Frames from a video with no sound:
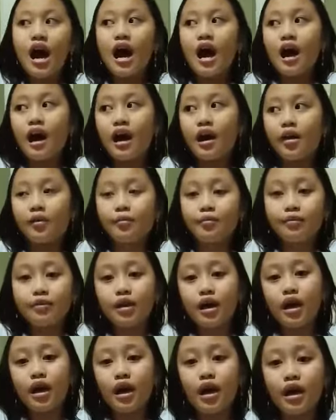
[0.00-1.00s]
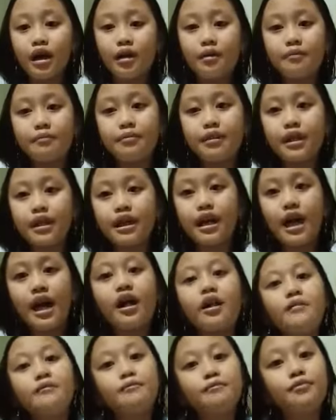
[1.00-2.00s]
how being
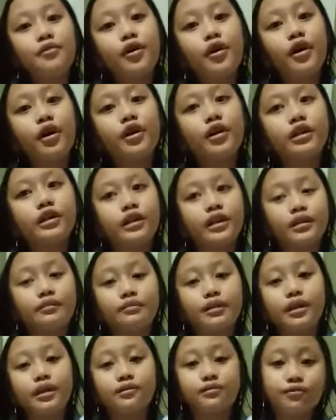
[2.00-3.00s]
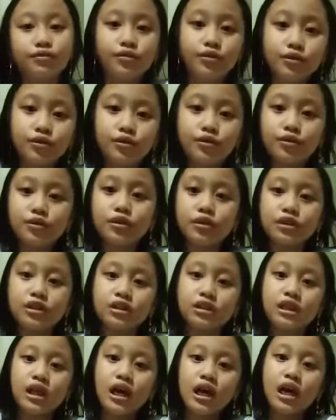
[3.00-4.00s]
helpful giving
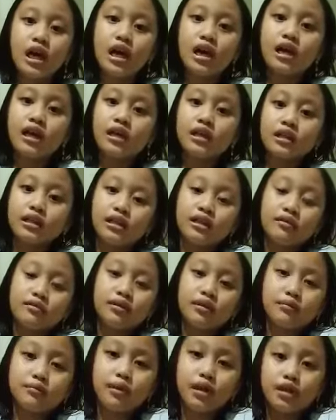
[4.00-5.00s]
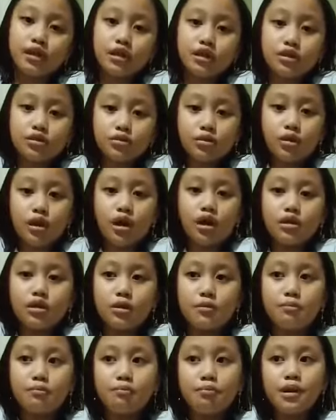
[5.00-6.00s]
foods and giving money to other
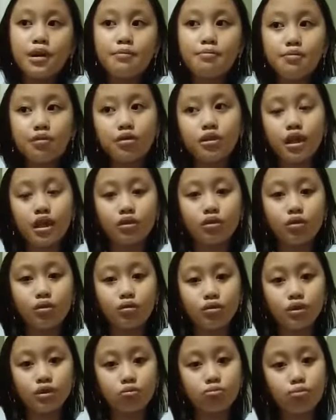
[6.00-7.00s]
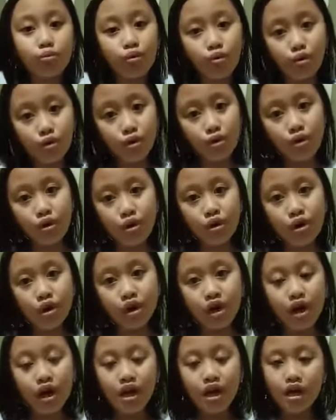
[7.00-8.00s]
people that who is poor
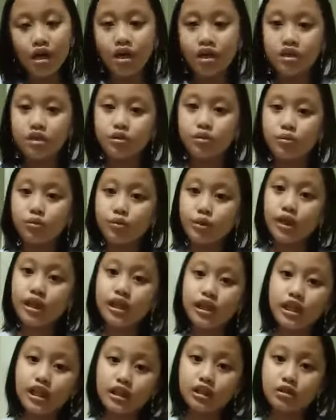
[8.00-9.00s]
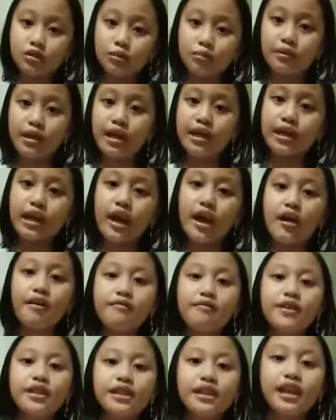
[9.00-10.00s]
so we need to make
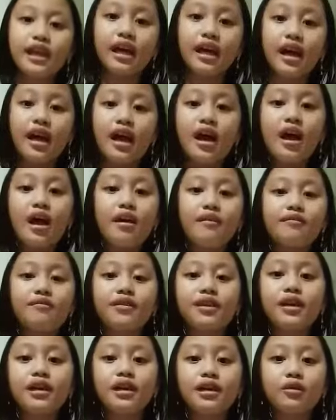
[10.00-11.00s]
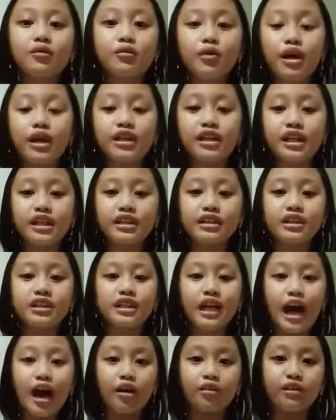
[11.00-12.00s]
everything everyone in
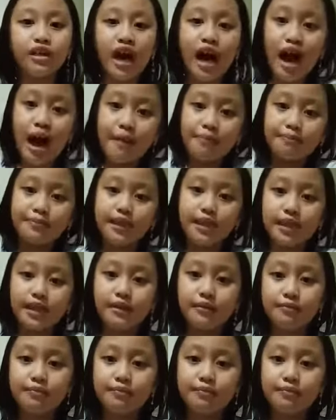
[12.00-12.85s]
town happy